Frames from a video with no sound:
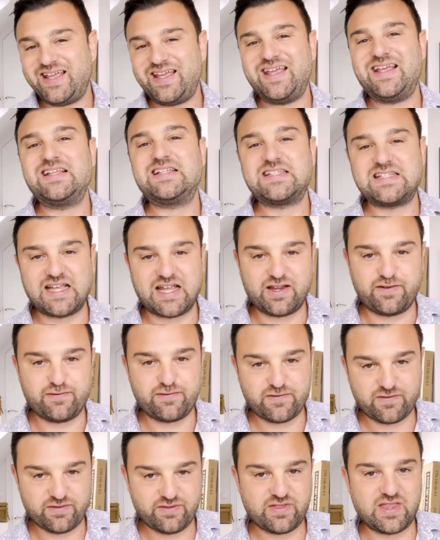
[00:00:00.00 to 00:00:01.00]
it is
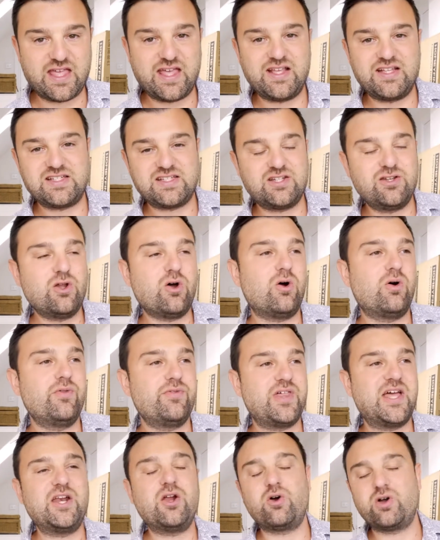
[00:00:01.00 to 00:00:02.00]
safe. There's
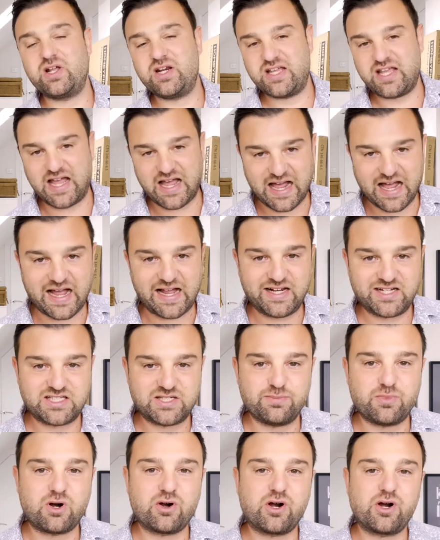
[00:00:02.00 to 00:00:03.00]
not, they're not going to get
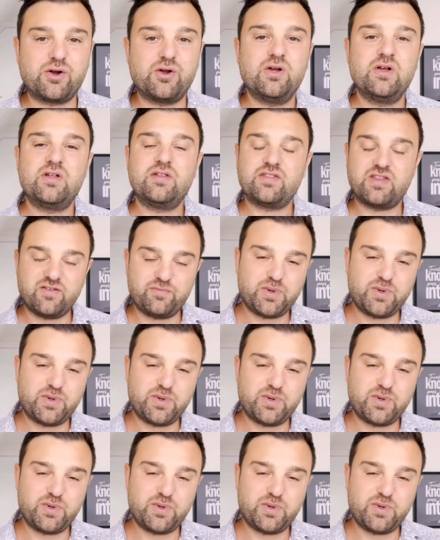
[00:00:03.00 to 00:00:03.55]
hacked tomorrow.